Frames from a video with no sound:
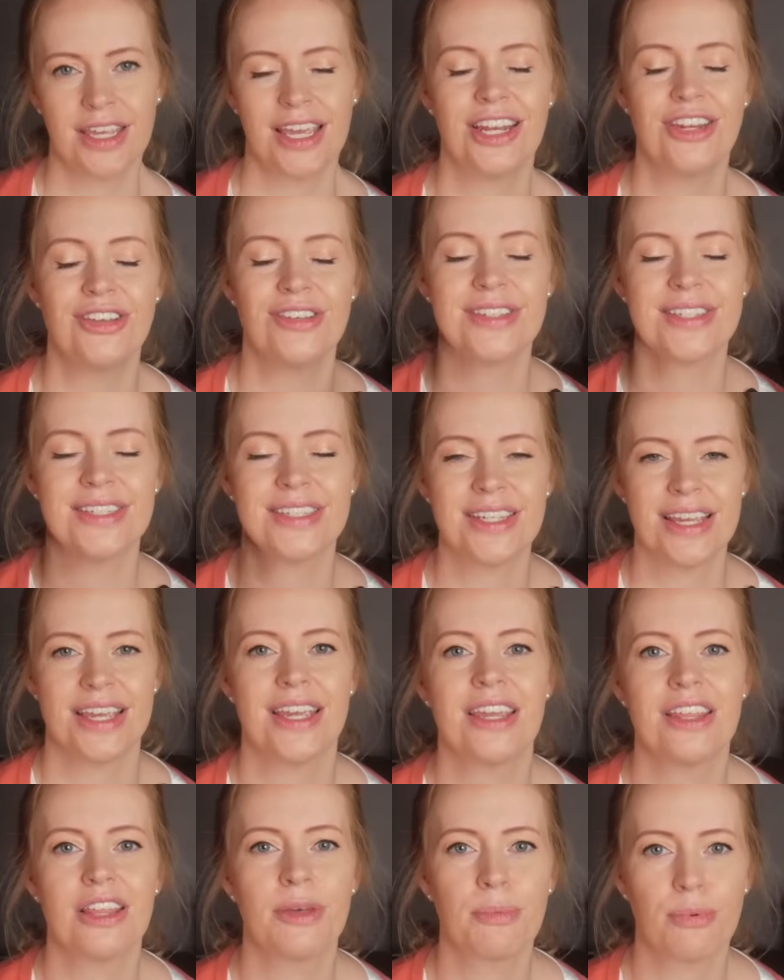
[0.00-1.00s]
Can you
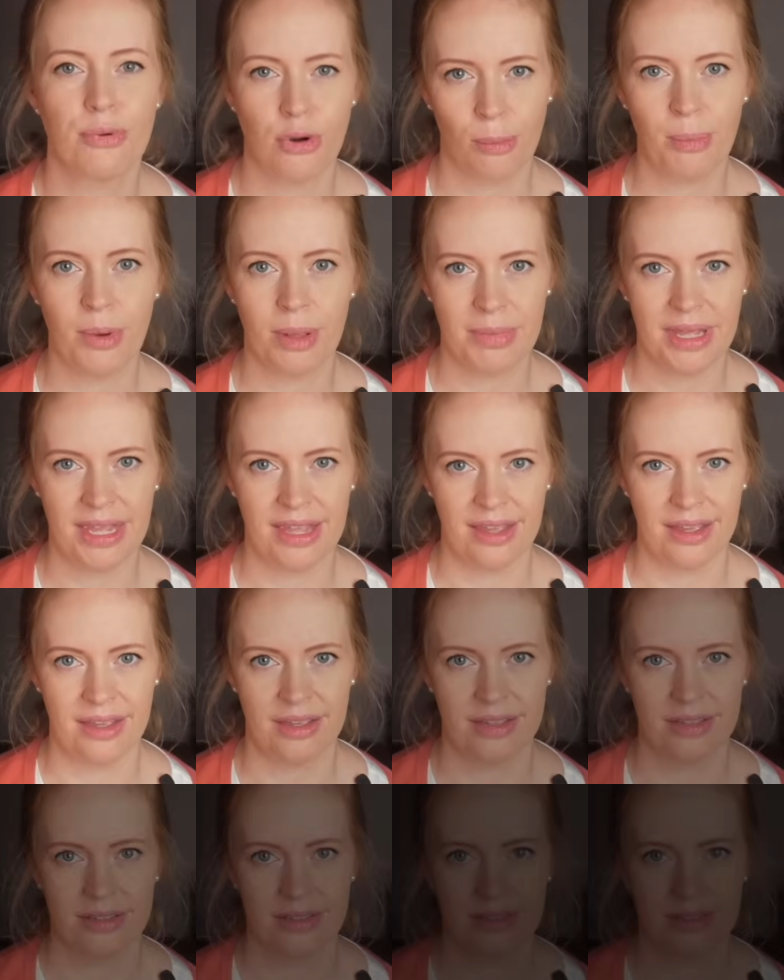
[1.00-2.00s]
see the problem here?